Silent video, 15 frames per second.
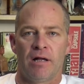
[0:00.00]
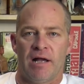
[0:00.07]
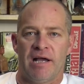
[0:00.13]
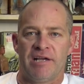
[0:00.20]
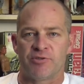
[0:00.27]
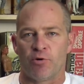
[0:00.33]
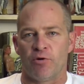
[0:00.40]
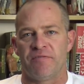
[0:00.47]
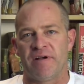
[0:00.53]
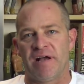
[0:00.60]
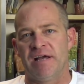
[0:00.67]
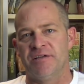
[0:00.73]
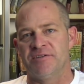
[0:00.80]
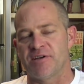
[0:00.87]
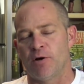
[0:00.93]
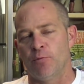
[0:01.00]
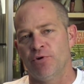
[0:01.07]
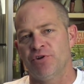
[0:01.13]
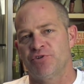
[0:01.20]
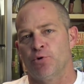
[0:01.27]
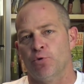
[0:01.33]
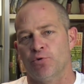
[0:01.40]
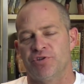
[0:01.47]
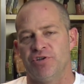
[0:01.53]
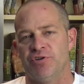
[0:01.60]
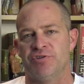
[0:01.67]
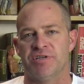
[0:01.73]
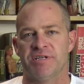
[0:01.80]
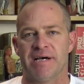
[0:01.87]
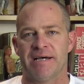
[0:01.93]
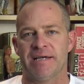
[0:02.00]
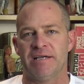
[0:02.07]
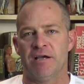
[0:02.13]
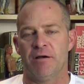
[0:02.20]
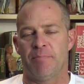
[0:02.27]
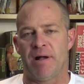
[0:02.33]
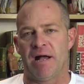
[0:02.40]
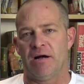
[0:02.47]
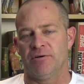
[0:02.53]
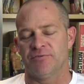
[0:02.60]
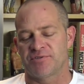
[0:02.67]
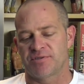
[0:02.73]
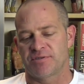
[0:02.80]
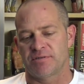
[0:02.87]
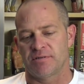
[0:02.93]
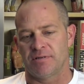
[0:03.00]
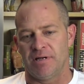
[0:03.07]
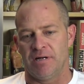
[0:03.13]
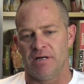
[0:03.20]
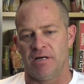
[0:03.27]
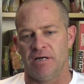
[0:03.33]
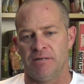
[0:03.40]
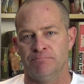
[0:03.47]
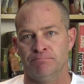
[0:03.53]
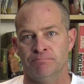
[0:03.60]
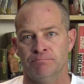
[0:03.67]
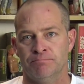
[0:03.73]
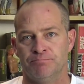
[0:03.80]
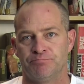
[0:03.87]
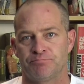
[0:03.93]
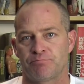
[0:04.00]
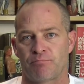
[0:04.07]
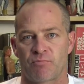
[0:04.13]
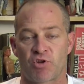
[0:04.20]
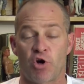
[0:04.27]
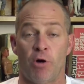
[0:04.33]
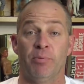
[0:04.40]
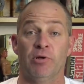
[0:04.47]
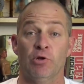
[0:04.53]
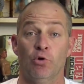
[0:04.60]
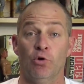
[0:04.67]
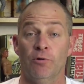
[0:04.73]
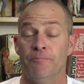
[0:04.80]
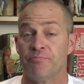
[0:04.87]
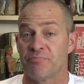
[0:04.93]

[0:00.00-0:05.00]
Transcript: Hey toy fans, I want to talk to you today about COPPA law.